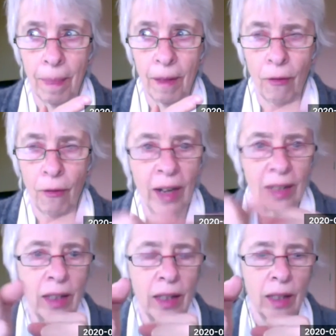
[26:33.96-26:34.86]

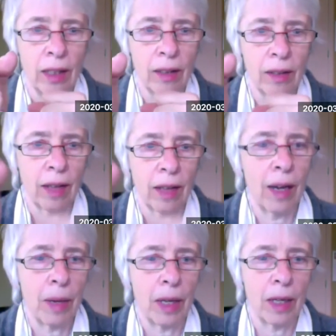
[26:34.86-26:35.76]
fighting the
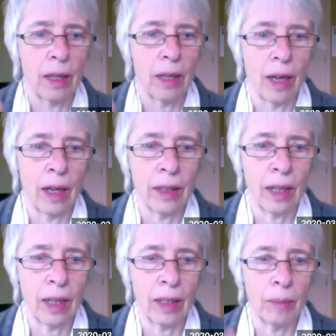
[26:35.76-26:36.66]
enemy, and
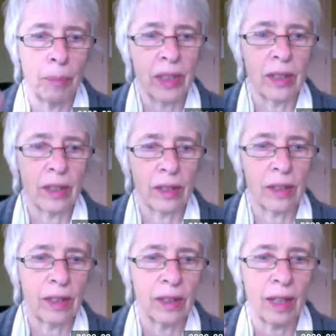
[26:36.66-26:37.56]
then
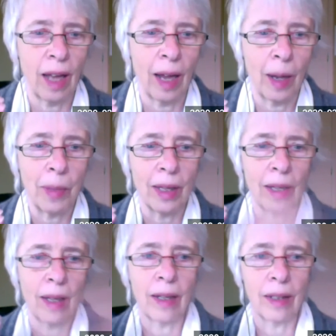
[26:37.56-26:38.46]
business is the
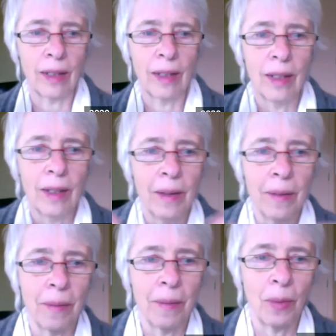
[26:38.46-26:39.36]
enemy and
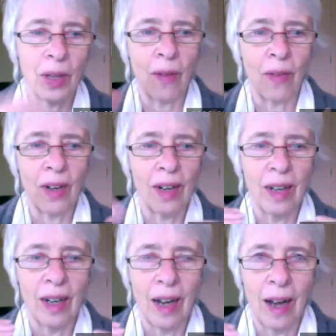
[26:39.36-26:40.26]
whatever.
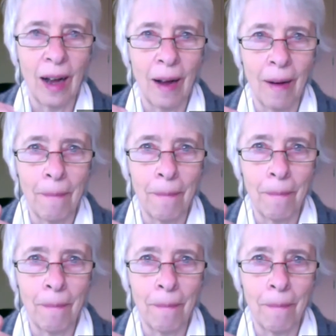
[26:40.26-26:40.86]
And